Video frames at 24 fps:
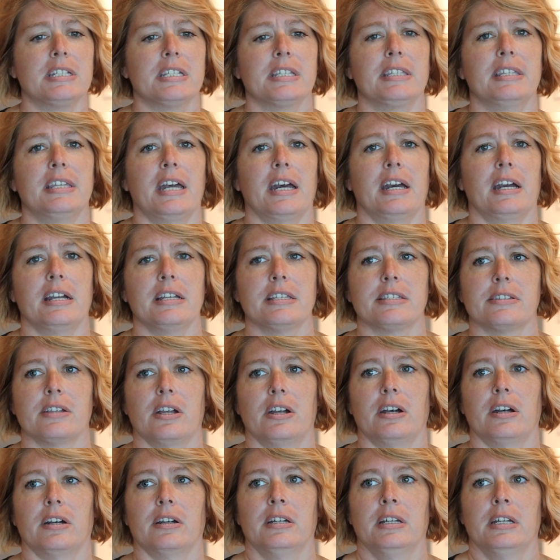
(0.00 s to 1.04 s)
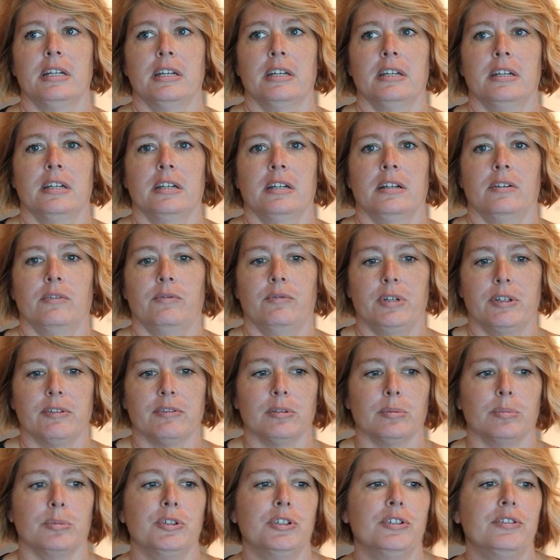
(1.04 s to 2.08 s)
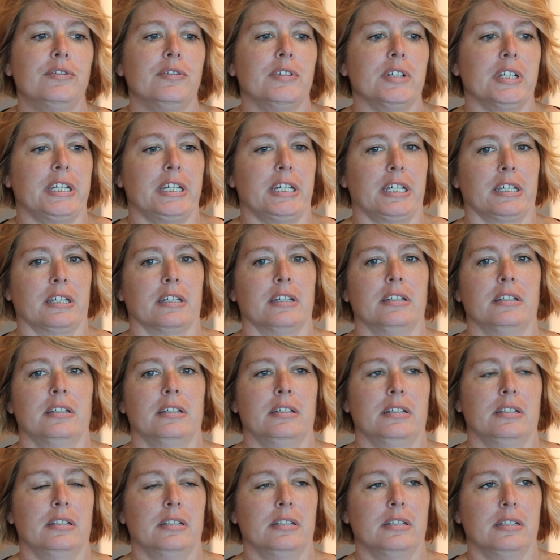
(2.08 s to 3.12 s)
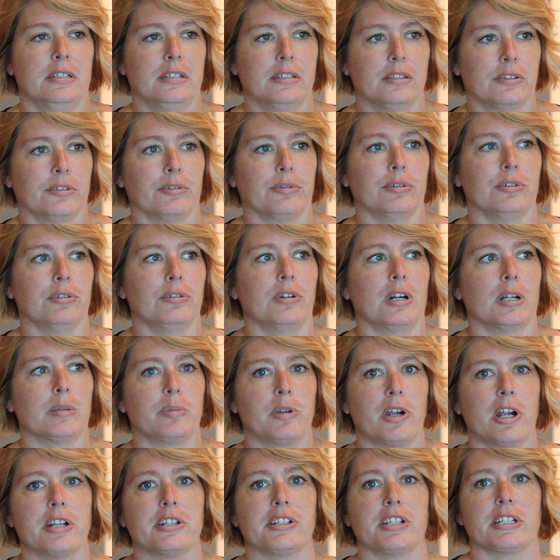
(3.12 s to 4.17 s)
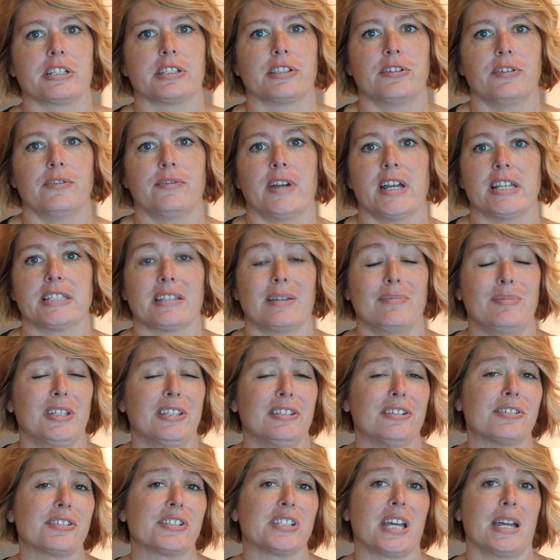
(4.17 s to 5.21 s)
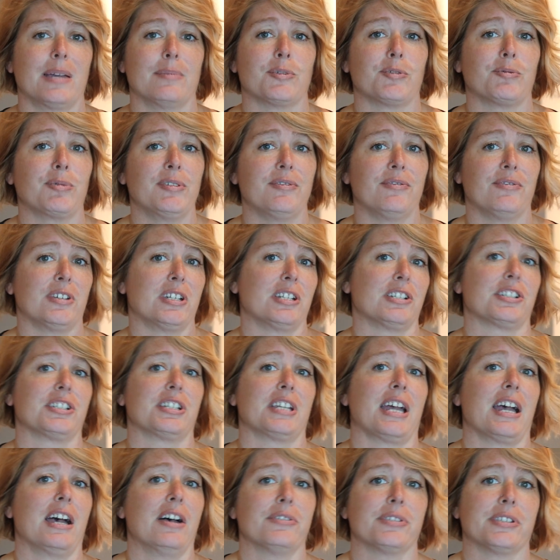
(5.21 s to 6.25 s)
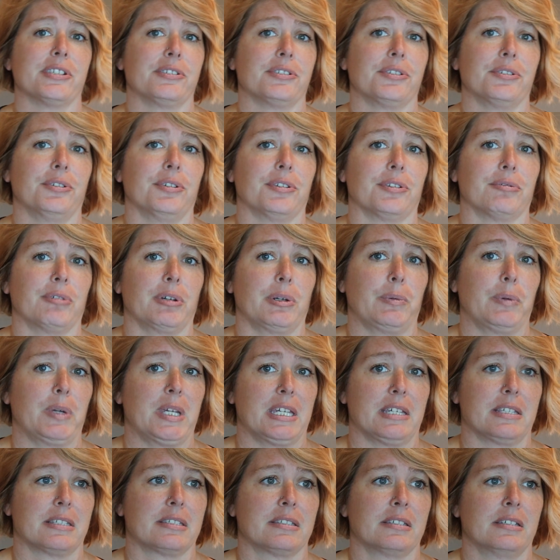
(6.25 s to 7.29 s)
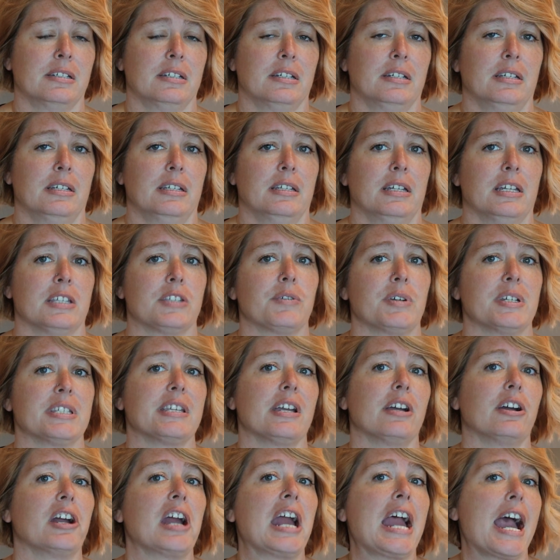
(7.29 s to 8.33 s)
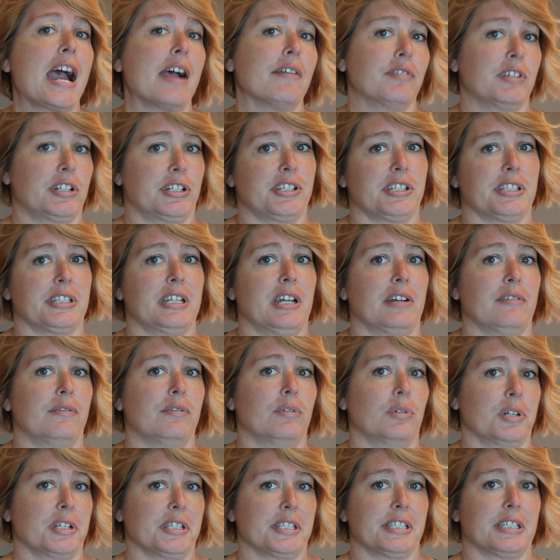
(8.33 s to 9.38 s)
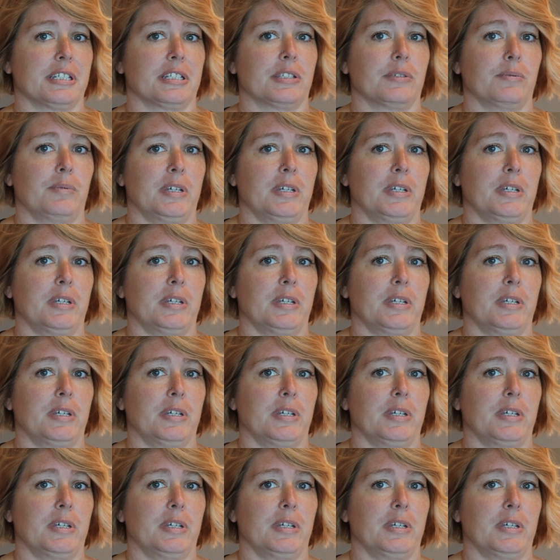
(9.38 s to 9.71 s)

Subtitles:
did that, I saw we were moving through our project so fast. I mean, there's times we finished a house in 2 to 3 weeks. So I'd say our average is now 4 to 6